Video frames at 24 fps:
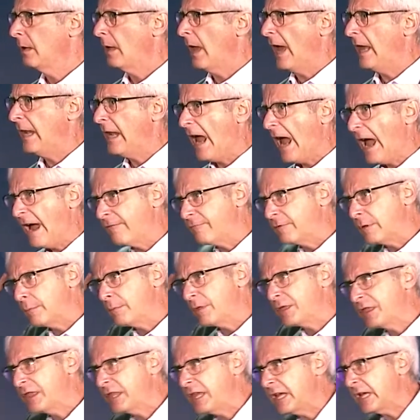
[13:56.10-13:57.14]
and have them
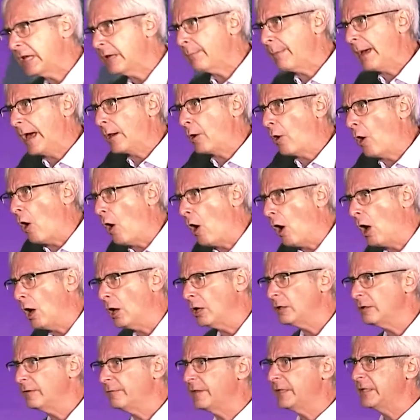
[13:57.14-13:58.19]
think about
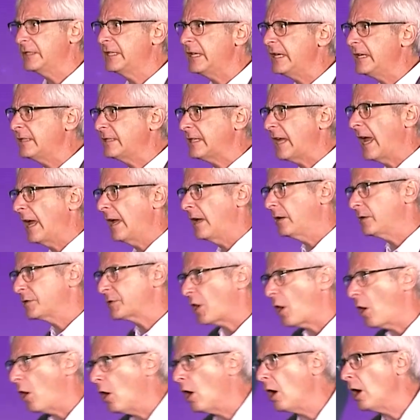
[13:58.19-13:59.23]
all of the details,
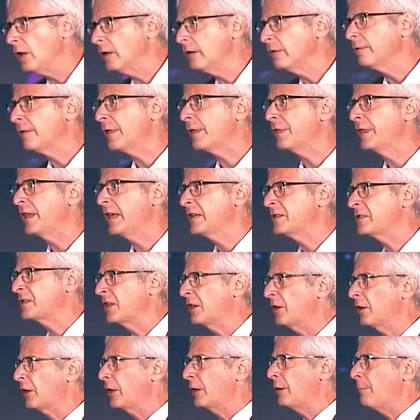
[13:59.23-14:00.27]
all of the things
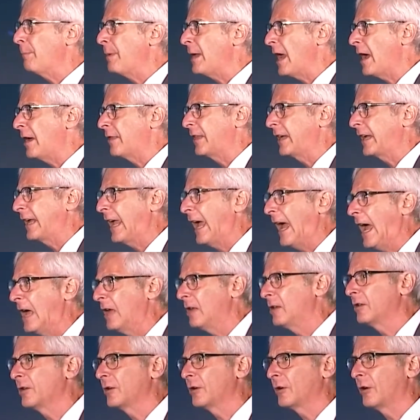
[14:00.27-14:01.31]
that are going to be on the
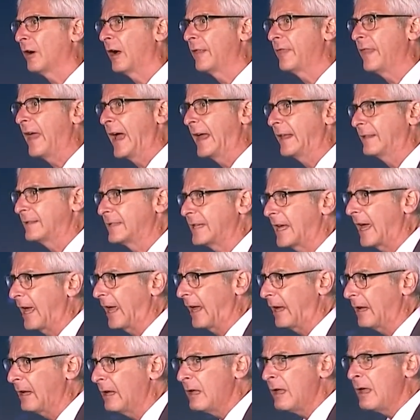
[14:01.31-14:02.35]
calendar on that
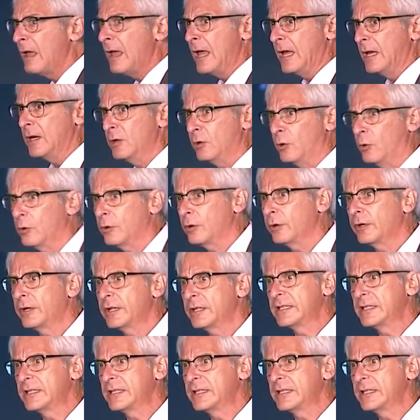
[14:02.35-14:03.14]
day in order to